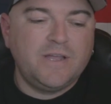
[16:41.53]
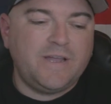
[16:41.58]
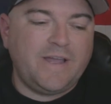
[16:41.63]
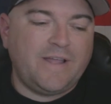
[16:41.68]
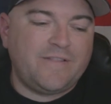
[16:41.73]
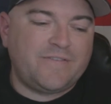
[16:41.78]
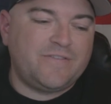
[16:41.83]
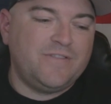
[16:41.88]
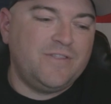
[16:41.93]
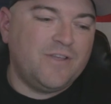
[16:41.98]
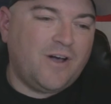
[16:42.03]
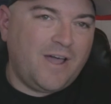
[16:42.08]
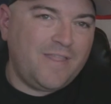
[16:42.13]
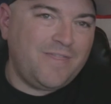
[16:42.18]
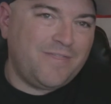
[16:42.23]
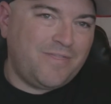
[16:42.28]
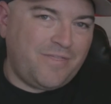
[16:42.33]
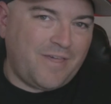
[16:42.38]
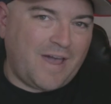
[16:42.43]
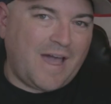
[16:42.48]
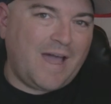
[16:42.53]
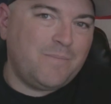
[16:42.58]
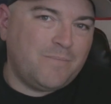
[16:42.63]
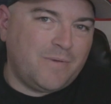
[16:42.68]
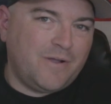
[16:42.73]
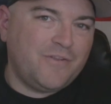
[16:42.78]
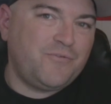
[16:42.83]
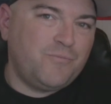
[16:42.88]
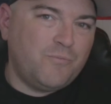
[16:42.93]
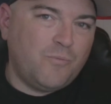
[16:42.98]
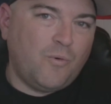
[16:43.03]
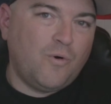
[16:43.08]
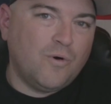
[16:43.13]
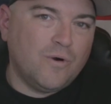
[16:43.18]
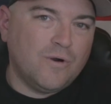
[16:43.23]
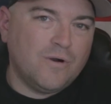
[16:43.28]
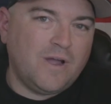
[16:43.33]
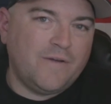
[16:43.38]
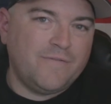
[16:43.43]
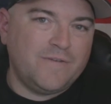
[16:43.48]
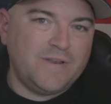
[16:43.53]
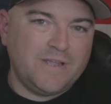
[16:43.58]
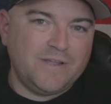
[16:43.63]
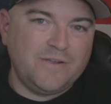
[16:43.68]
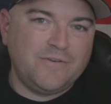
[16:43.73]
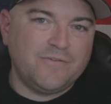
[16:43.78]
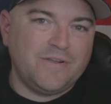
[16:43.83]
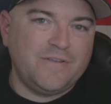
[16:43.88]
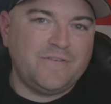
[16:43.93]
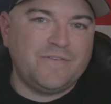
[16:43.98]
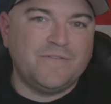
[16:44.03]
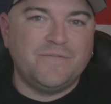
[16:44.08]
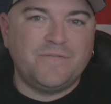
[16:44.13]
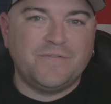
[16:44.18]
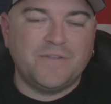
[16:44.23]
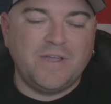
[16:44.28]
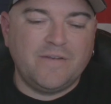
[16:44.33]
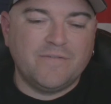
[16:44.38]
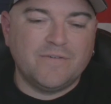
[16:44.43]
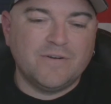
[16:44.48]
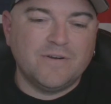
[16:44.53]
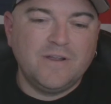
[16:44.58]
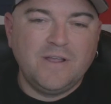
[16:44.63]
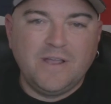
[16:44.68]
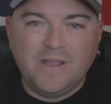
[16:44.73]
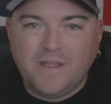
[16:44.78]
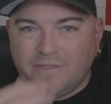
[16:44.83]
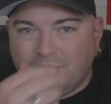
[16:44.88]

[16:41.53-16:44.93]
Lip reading: it's not that much more of an increase in flavor